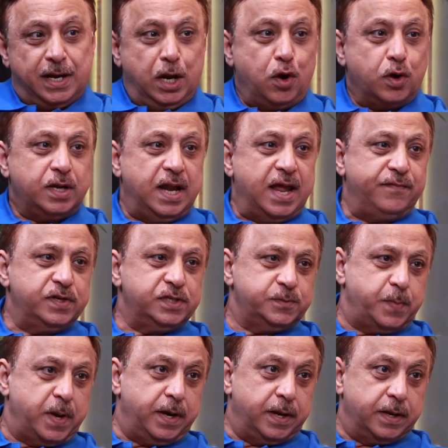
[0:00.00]
Not lavish
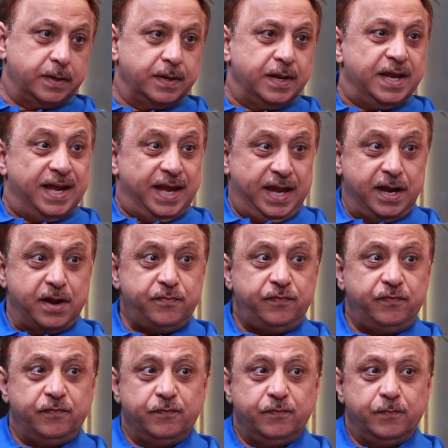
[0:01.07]
spending.
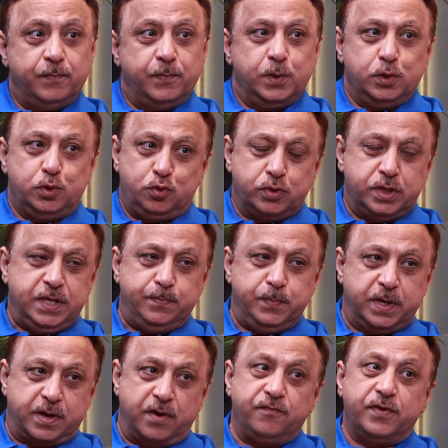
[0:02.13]
Enough to keep me
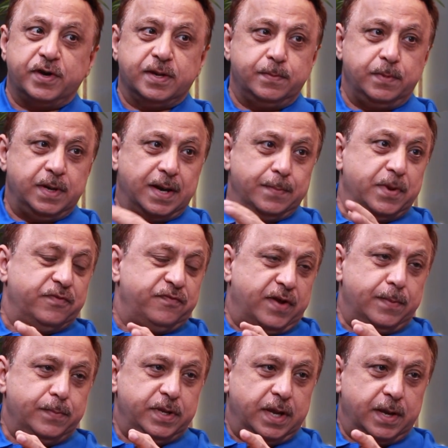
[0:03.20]
comfortable and my
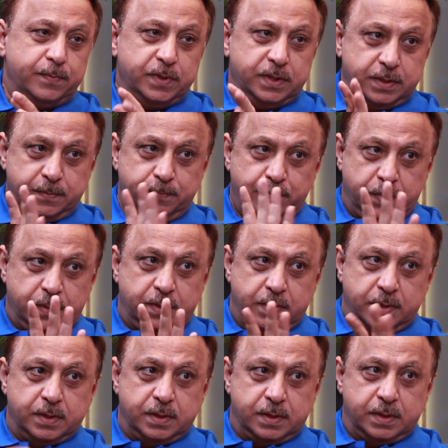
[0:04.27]
family happy.
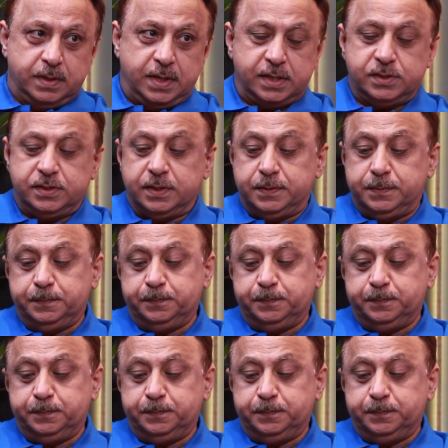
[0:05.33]
That's it.